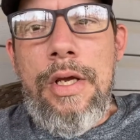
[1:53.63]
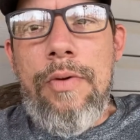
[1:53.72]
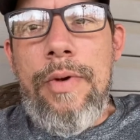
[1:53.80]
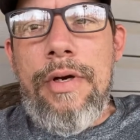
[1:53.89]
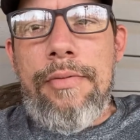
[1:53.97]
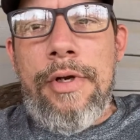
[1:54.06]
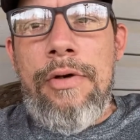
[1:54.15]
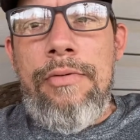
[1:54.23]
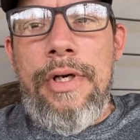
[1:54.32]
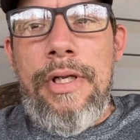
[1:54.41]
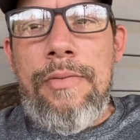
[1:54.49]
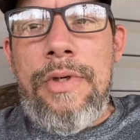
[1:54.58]
know
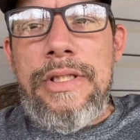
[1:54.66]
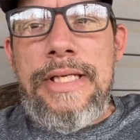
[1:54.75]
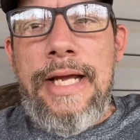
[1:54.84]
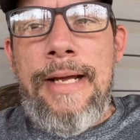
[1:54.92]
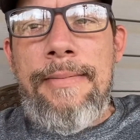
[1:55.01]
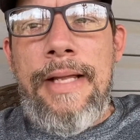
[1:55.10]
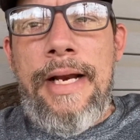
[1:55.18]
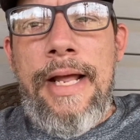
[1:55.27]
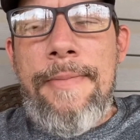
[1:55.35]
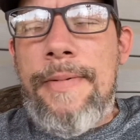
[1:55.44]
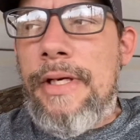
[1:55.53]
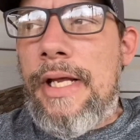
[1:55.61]
really what time that
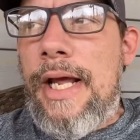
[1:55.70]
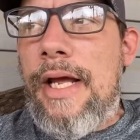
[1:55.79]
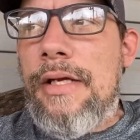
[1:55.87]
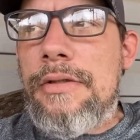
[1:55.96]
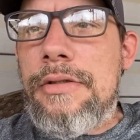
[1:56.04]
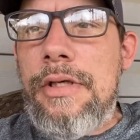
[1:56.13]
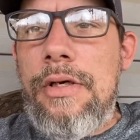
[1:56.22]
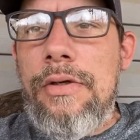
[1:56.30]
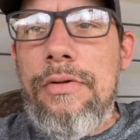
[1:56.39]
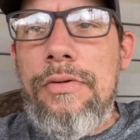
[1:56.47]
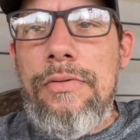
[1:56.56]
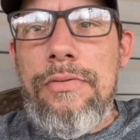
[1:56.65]
happened at.
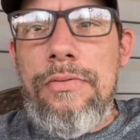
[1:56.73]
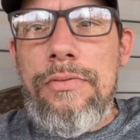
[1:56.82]
So